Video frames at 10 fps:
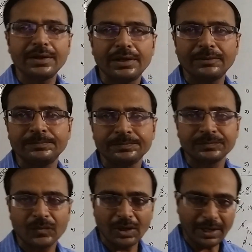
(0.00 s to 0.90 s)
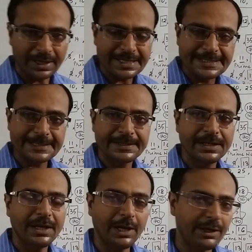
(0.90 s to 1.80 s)
the
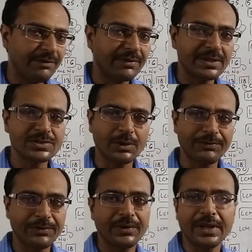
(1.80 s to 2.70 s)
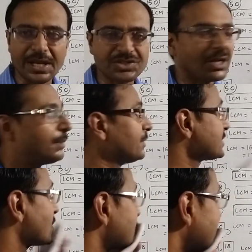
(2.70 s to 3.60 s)
addition and difference of rational numbers? Now